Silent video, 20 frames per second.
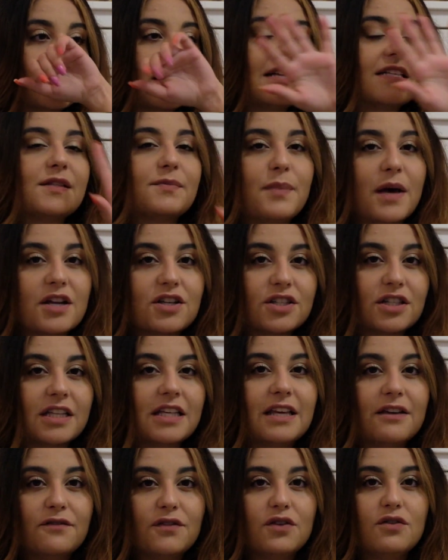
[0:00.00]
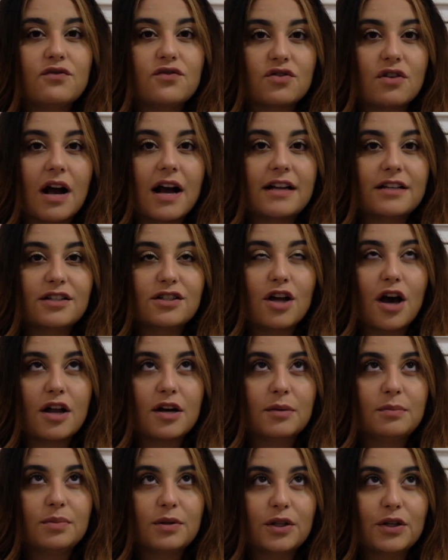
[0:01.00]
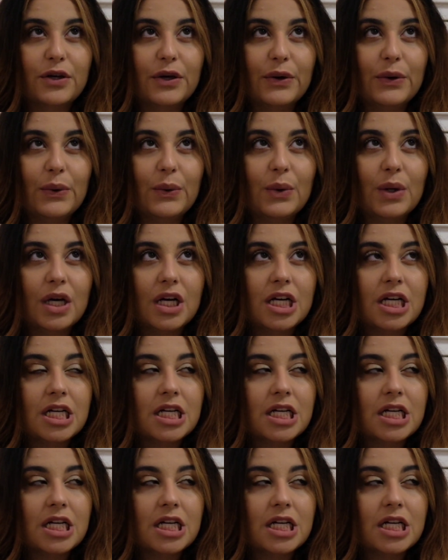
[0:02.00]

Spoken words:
especially if you've tried Not a Blue